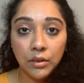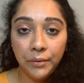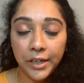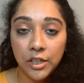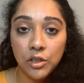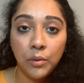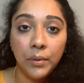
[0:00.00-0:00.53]

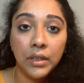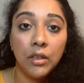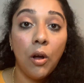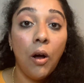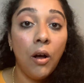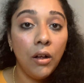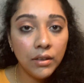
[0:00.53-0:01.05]
video with
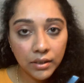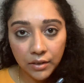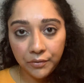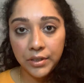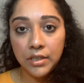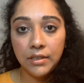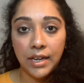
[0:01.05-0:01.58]
all the
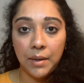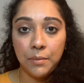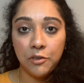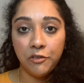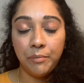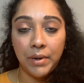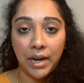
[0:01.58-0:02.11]
different types
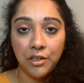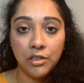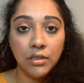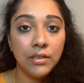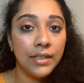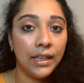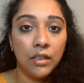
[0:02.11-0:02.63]
of
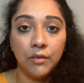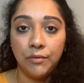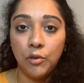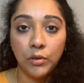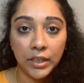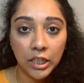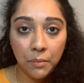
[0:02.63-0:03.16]
brushes, like a
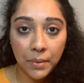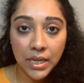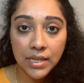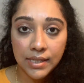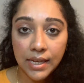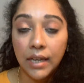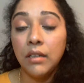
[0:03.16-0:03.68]

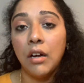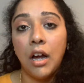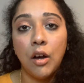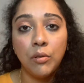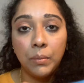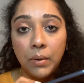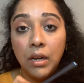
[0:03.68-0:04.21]
14-piece set,
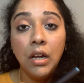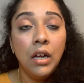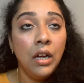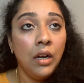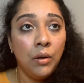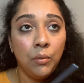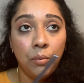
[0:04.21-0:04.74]

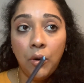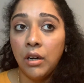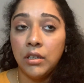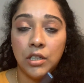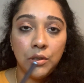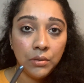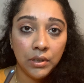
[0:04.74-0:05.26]

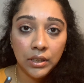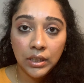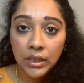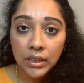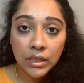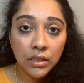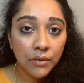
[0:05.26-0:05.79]
what you
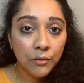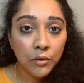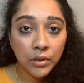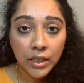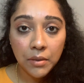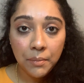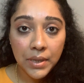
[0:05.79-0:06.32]
need in the
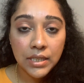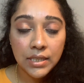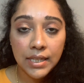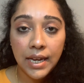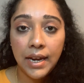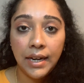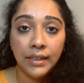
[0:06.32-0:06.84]
14-piece
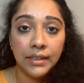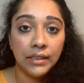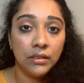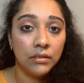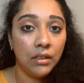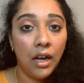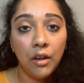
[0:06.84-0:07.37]
set
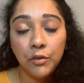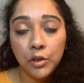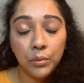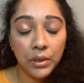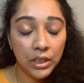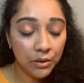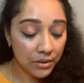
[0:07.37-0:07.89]
and how you
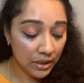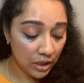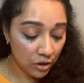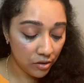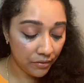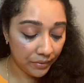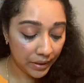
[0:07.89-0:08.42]
will use
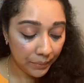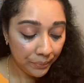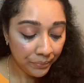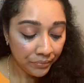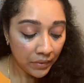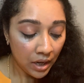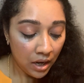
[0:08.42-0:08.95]
each of it.
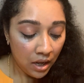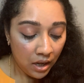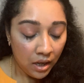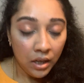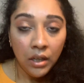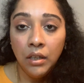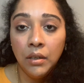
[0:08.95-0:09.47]

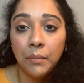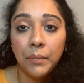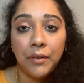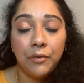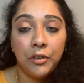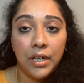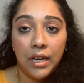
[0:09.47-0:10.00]

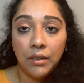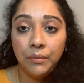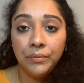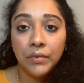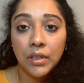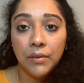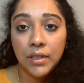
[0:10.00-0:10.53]
But for now,
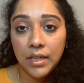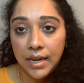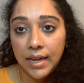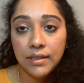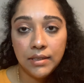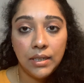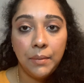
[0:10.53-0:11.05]
the
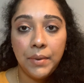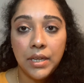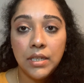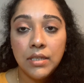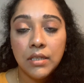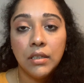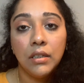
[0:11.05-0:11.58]
next step
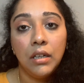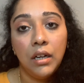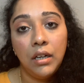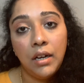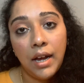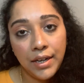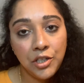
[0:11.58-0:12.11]
is an
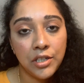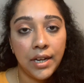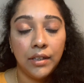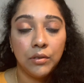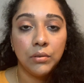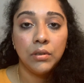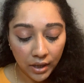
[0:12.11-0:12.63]

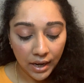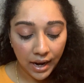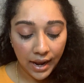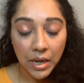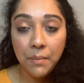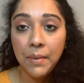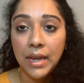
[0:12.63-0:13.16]
eyeshadow. For an
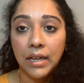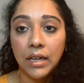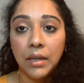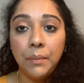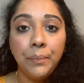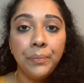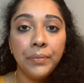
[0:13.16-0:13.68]
eye
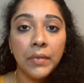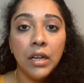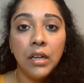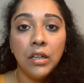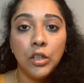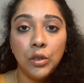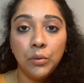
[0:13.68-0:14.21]
makeup,
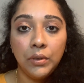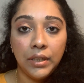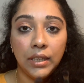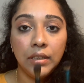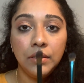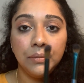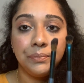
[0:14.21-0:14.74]
you
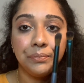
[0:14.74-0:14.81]
need